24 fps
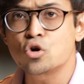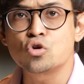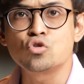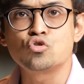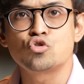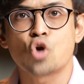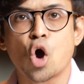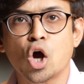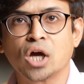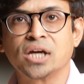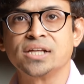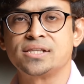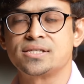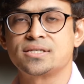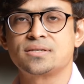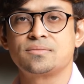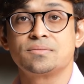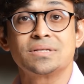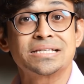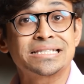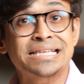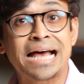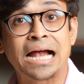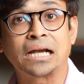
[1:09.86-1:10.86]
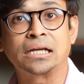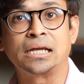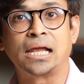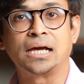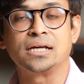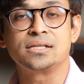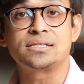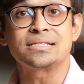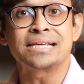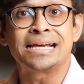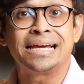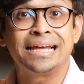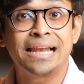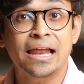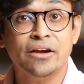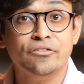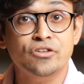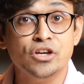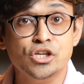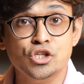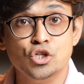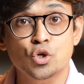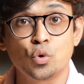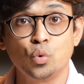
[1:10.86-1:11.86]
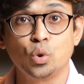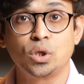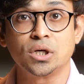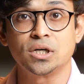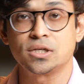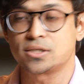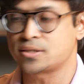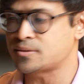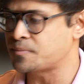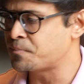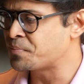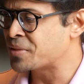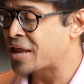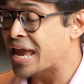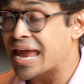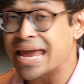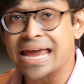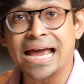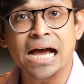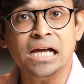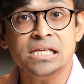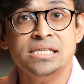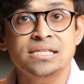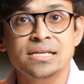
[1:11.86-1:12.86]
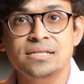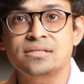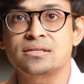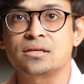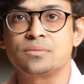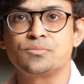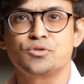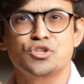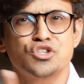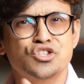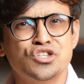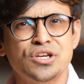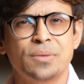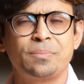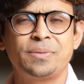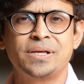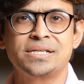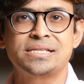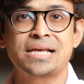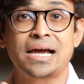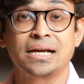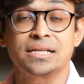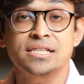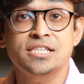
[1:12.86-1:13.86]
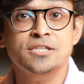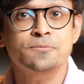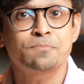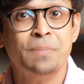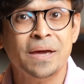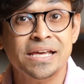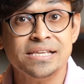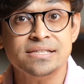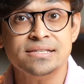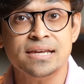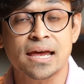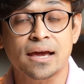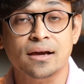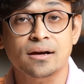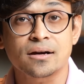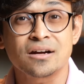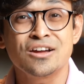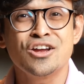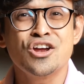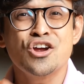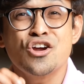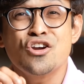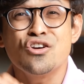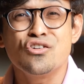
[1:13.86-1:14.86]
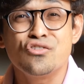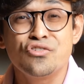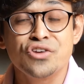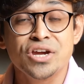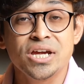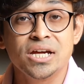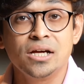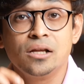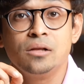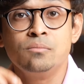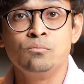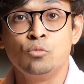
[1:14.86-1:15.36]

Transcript: rockets, satellites, electric scooters, AI systems, chip design, space tech, real